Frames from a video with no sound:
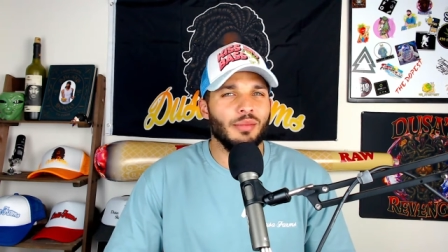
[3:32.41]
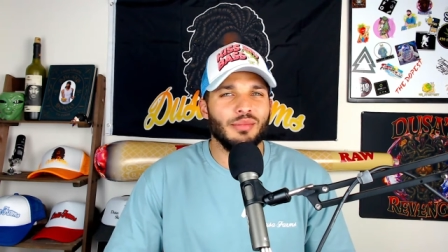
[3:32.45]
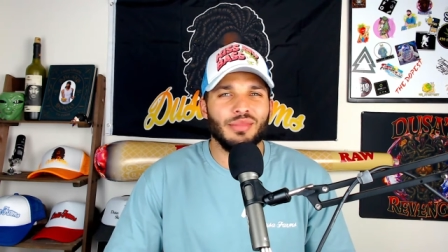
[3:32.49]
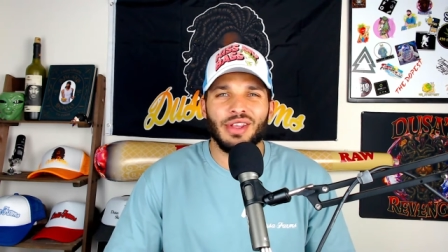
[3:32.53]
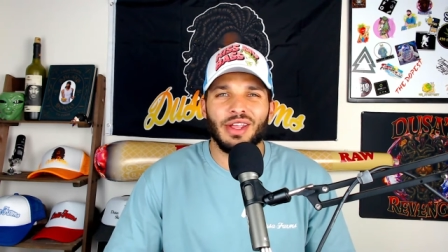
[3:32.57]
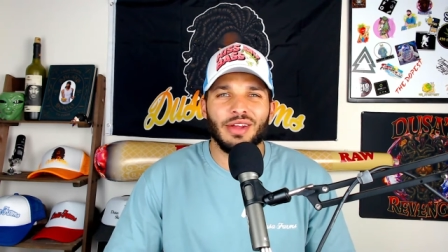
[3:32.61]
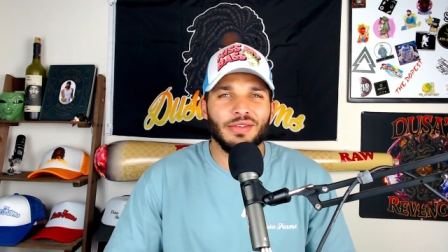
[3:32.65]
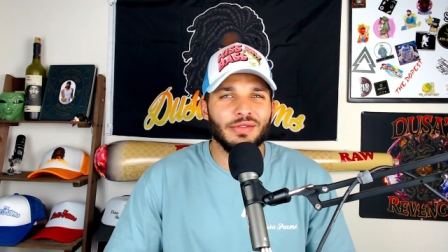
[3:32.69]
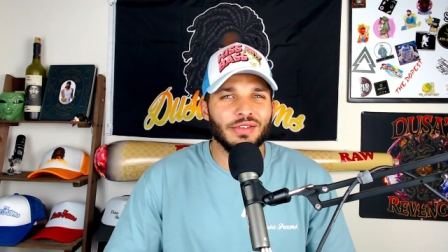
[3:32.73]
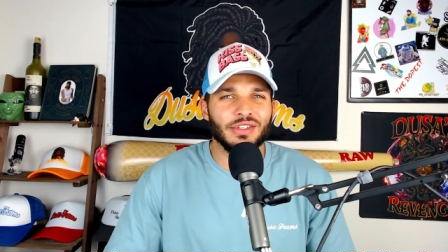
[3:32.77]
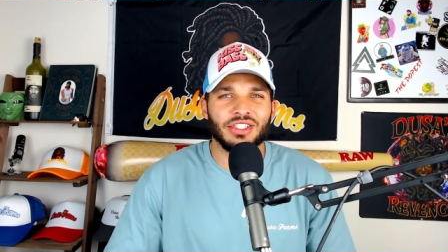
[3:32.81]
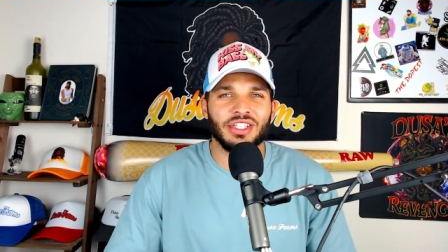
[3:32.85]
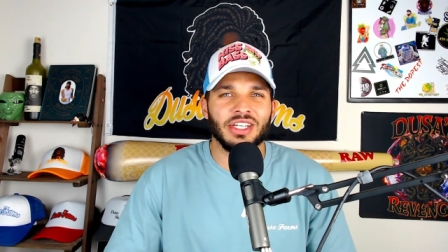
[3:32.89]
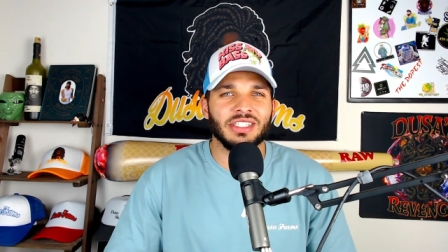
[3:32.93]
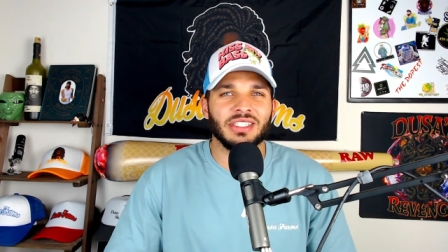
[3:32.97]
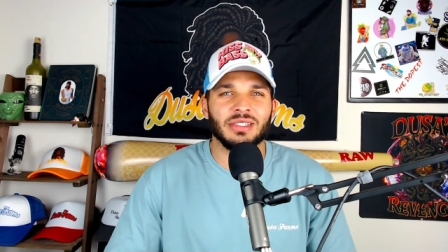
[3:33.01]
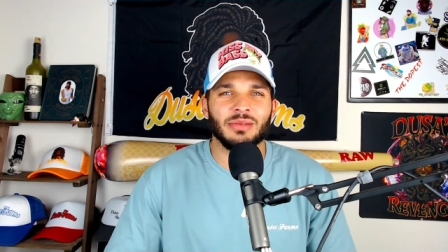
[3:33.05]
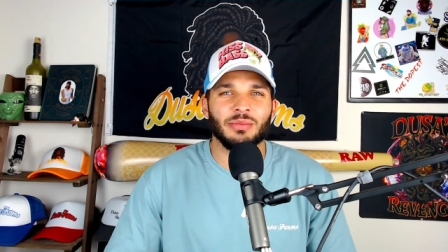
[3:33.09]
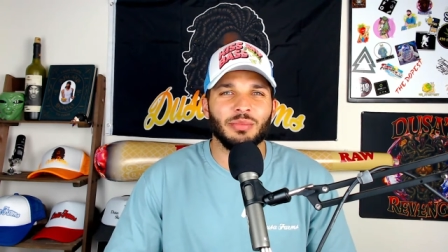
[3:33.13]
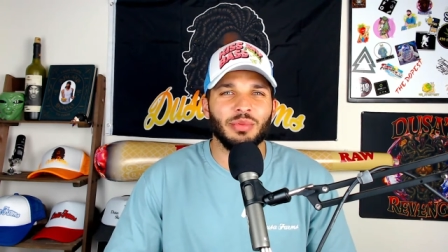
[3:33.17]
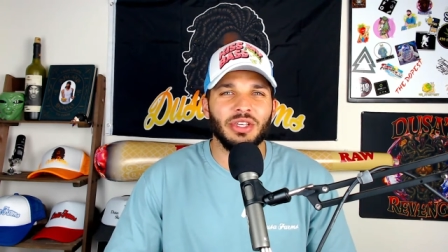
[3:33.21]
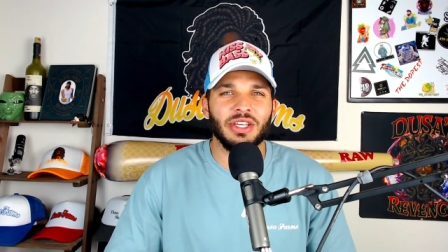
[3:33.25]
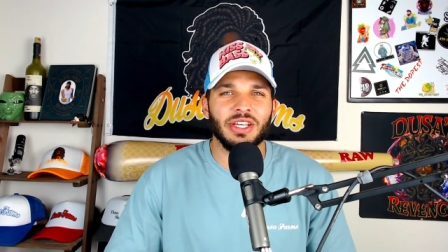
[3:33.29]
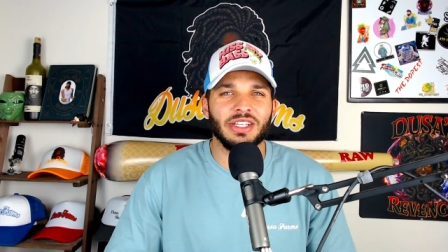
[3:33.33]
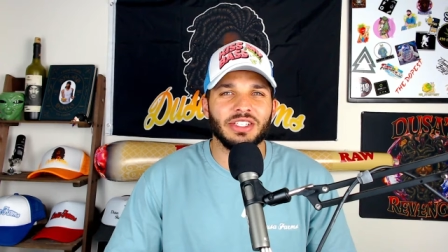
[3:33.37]
never chasing
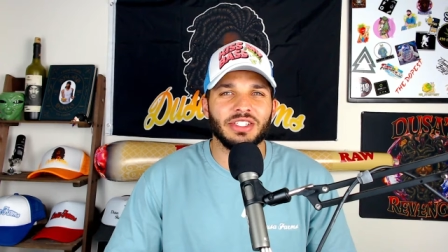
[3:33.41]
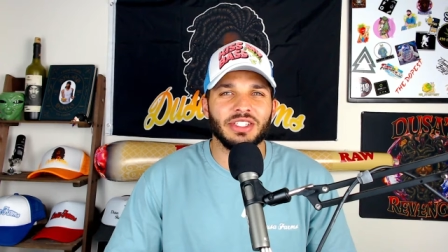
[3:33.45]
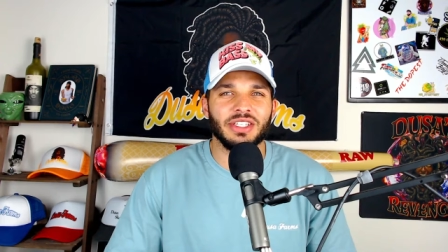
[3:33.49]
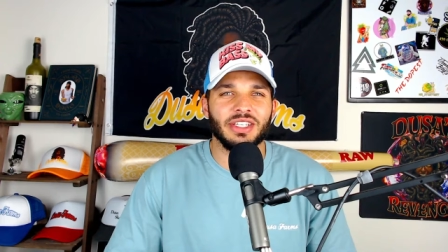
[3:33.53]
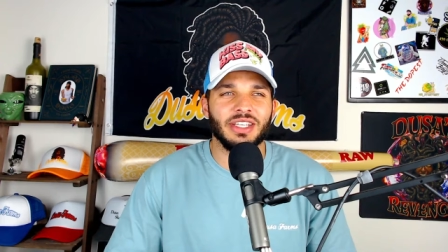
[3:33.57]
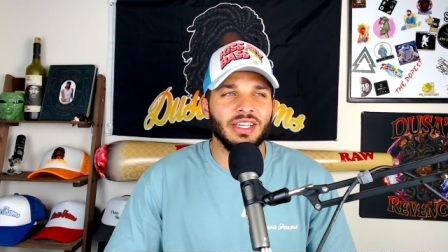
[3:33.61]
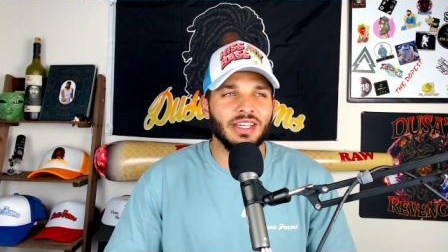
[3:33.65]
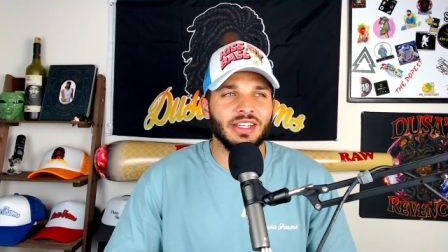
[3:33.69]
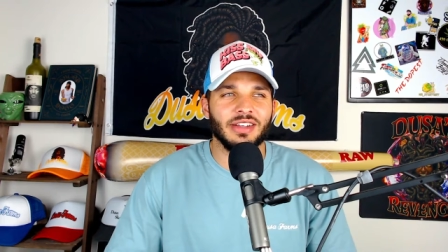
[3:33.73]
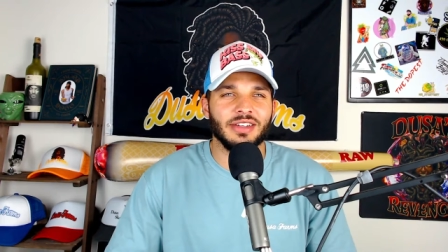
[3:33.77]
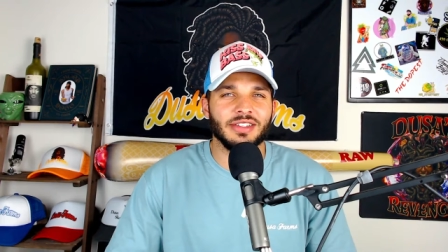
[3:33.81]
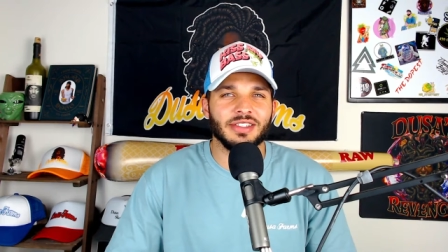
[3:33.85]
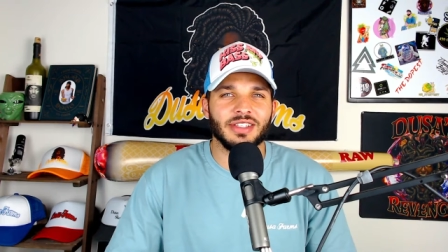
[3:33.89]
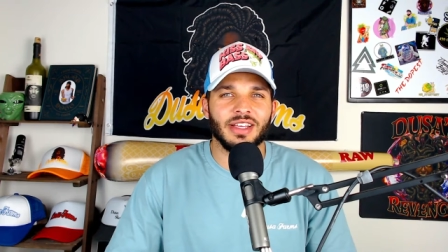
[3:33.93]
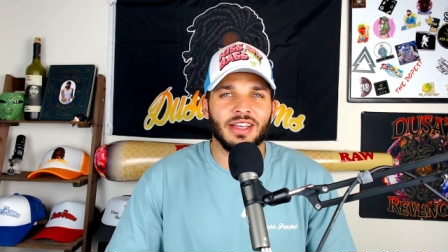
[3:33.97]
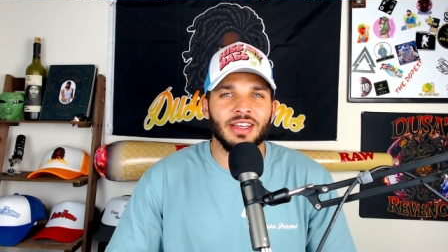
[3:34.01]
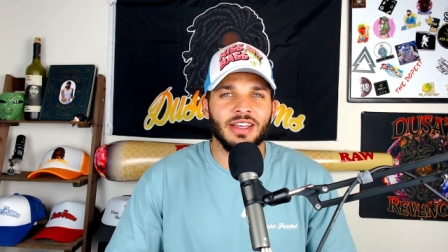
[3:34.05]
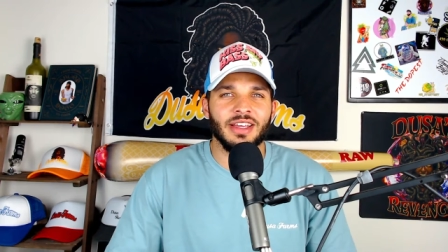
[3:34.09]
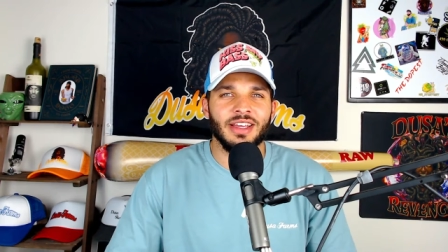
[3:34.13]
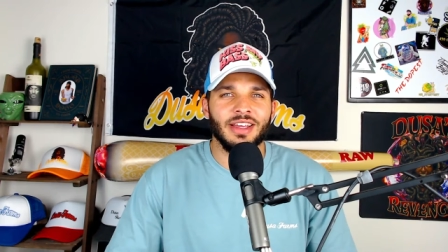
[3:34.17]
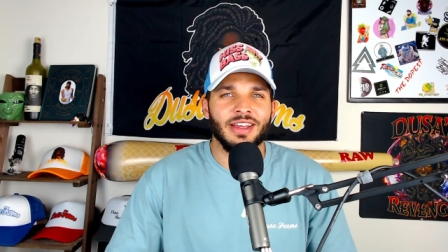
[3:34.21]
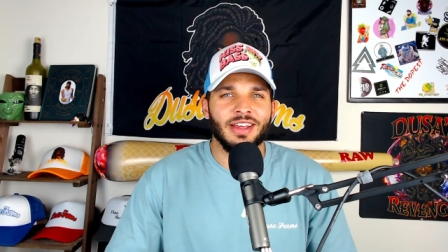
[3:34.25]
pH again. I was like,